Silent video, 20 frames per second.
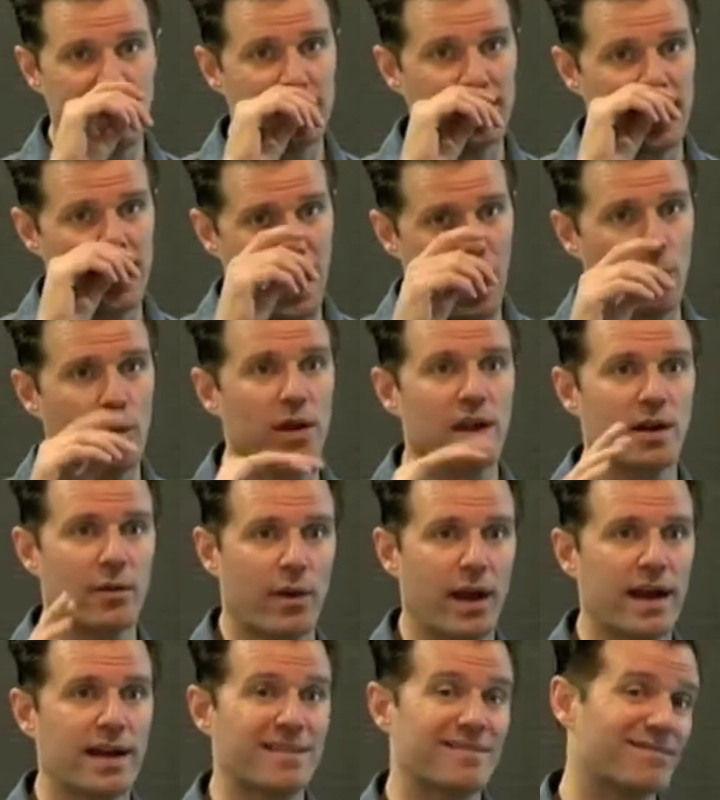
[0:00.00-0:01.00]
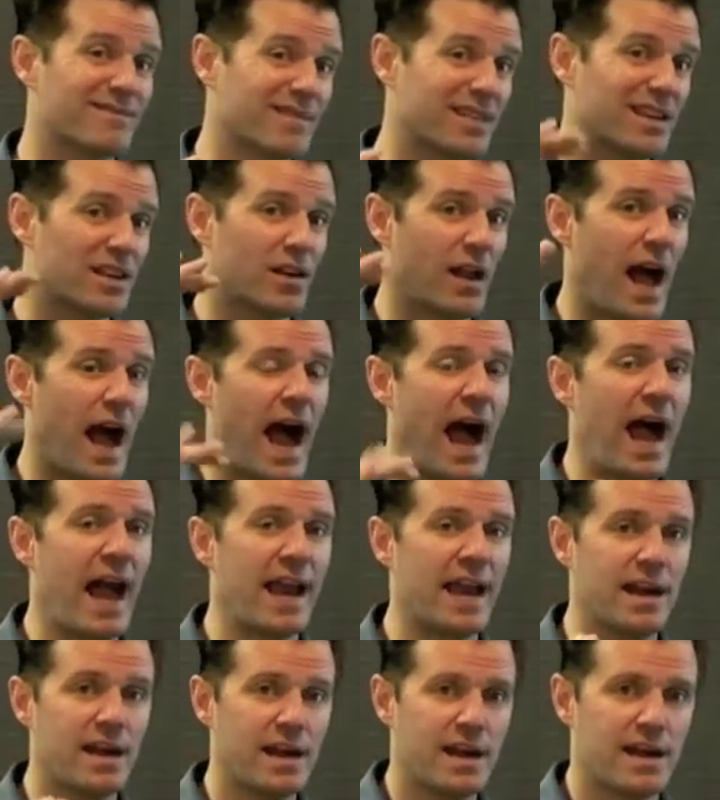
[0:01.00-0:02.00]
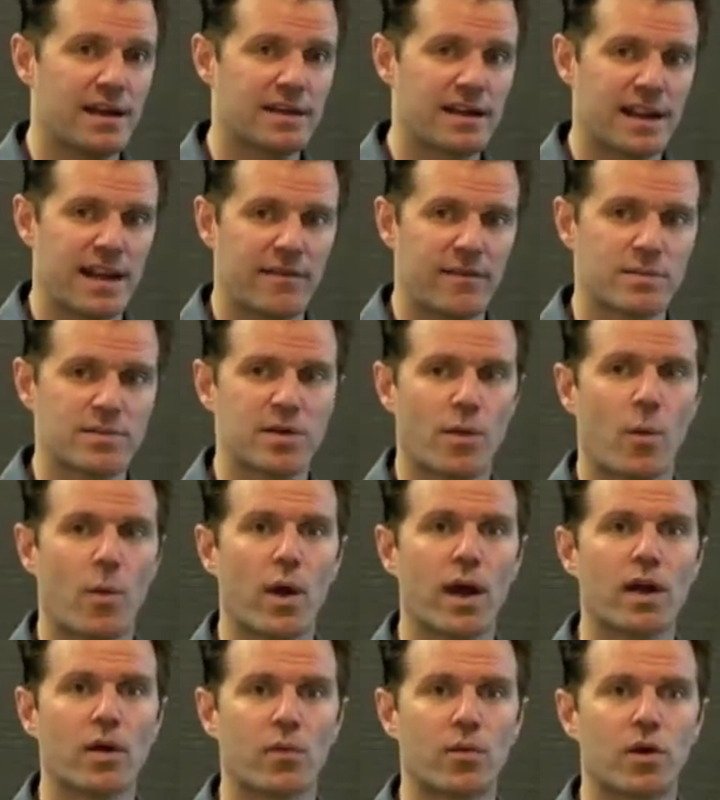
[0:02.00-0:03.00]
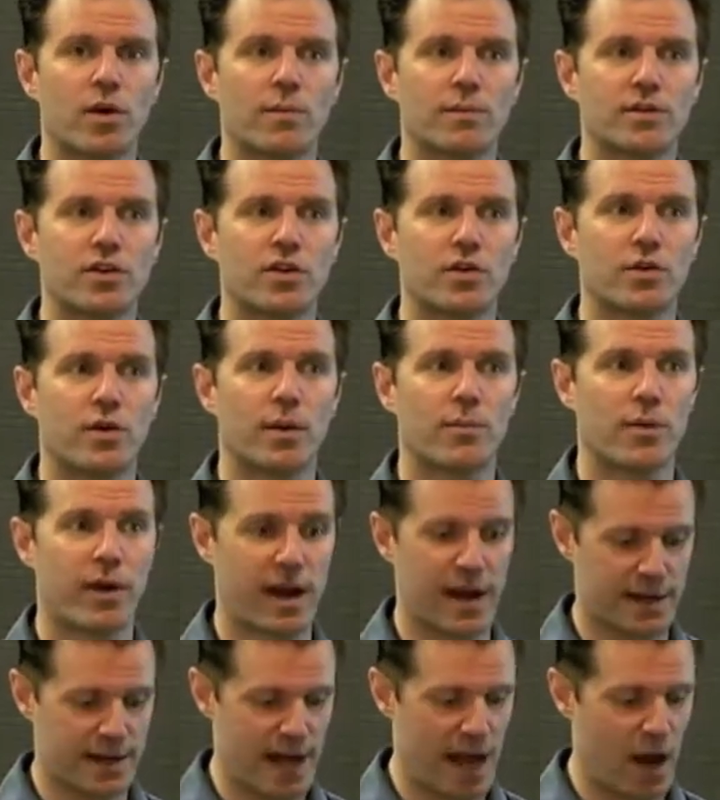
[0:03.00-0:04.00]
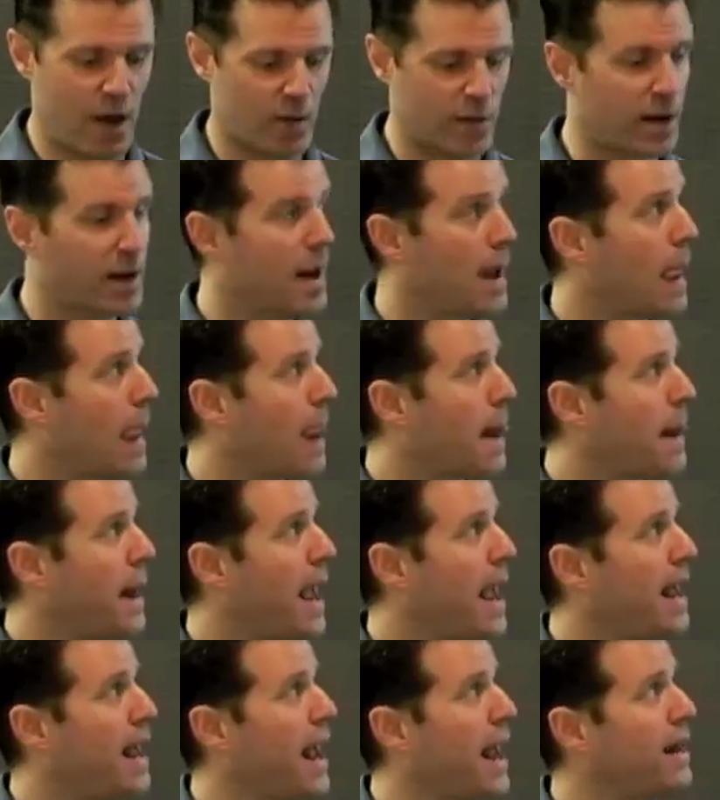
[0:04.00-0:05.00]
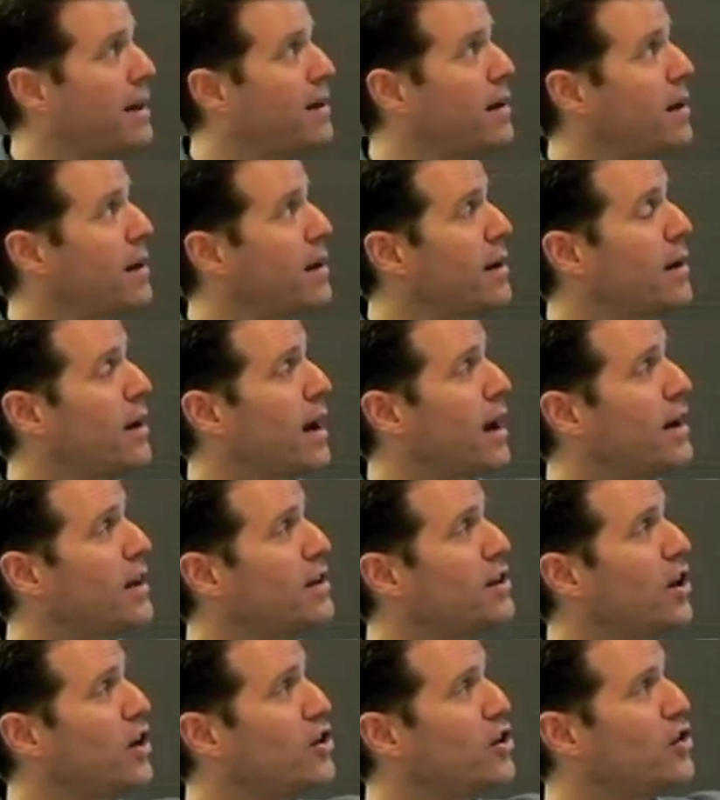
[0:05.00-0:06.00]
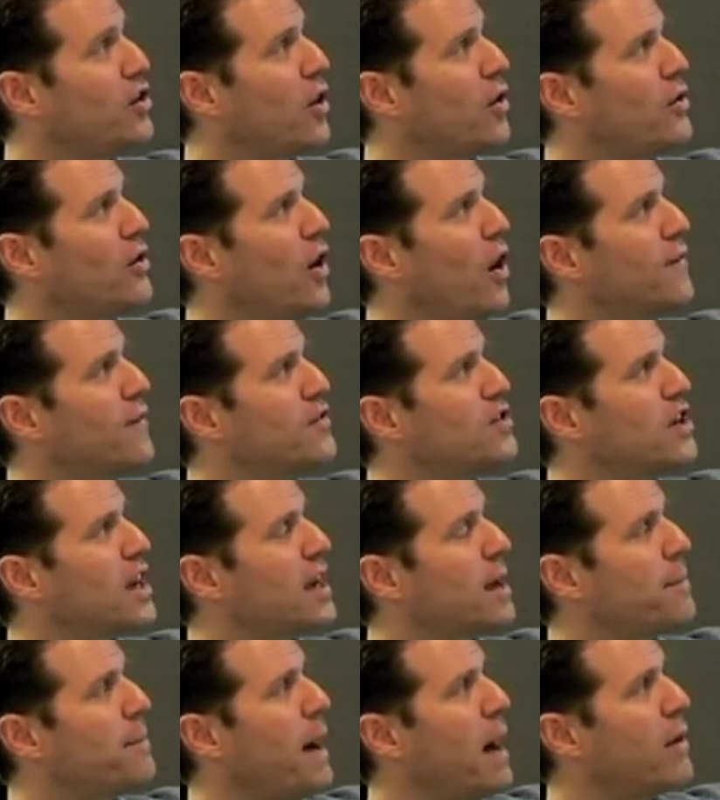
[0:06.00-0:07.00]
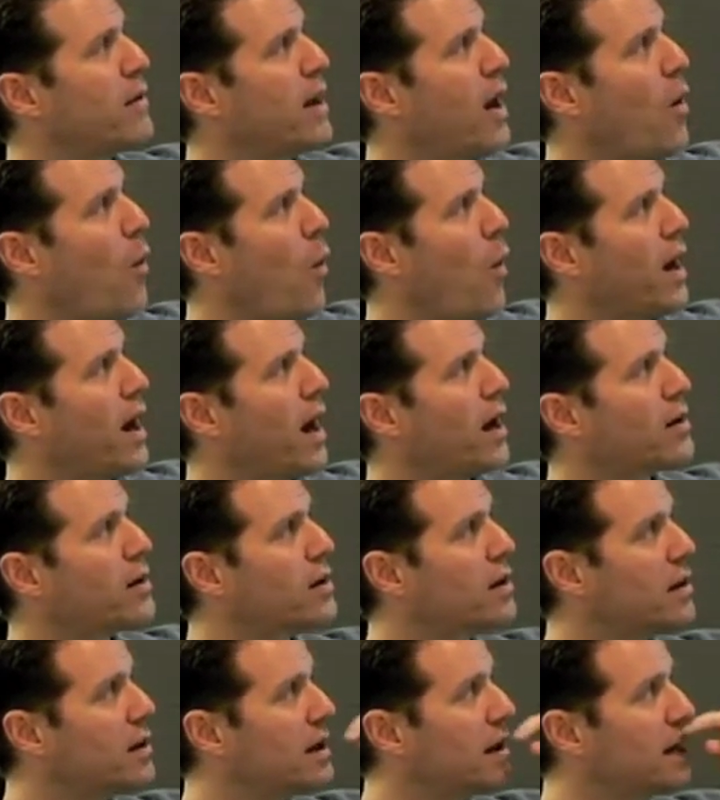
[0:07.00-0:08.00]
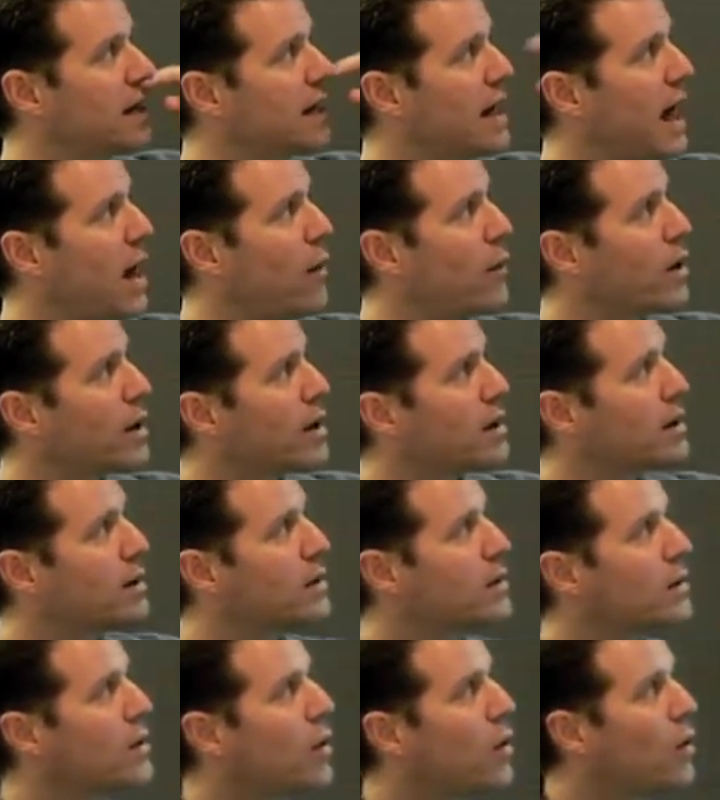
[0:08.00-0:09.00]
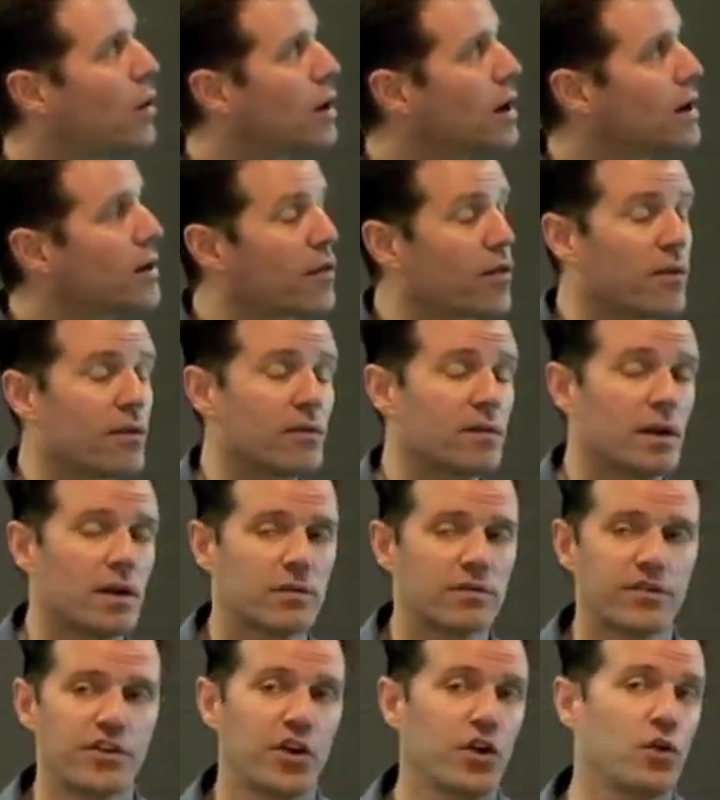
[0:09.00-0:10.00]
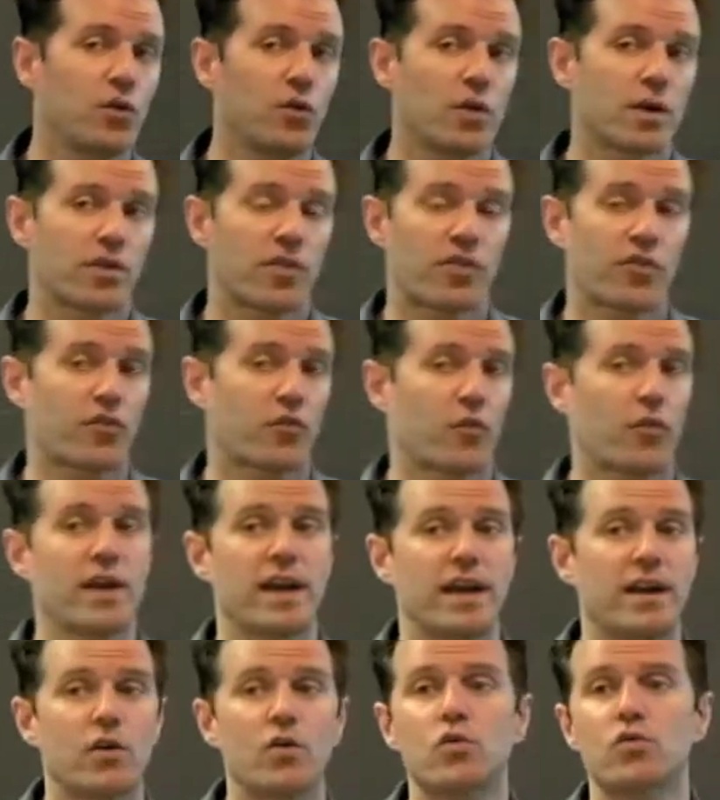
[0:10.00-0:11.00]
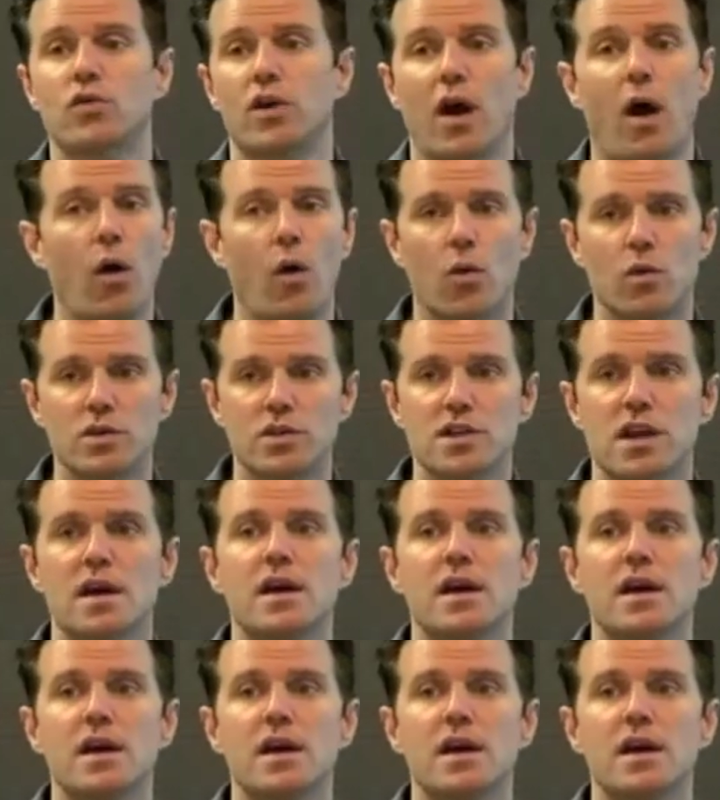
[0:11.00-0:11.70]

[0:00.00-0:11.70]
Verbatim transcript: that hourly rate a little high to give them some wiggle room to uh, bring it down. And, and, you know, you don't know if she can pound out one article in an hour or, you know, two or three. Who knows?